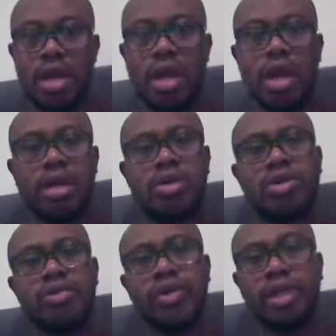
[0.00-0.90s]
And
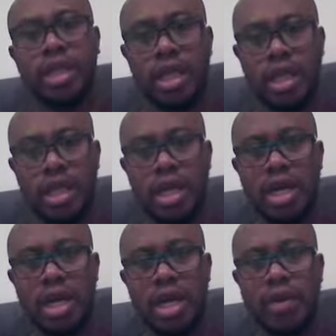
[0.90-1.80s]
currently,
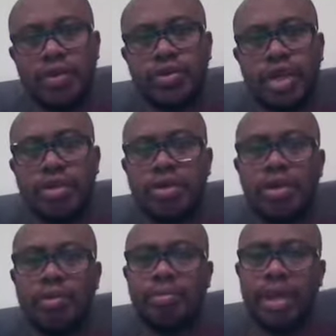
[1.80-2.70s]
I'm trying to
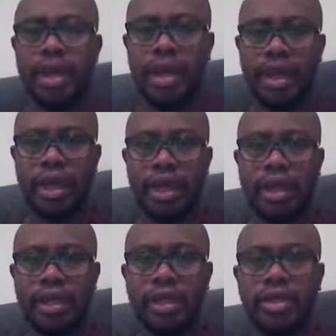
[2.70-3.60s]
compare
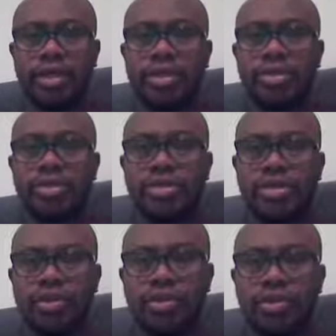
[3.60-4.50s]

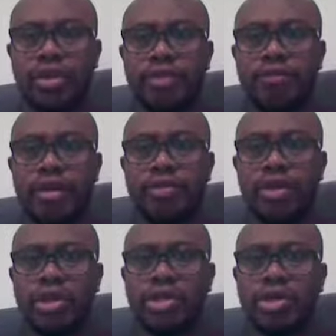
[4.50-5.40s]
two different
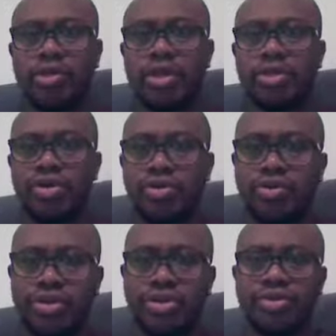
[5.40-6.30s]
monitoring tools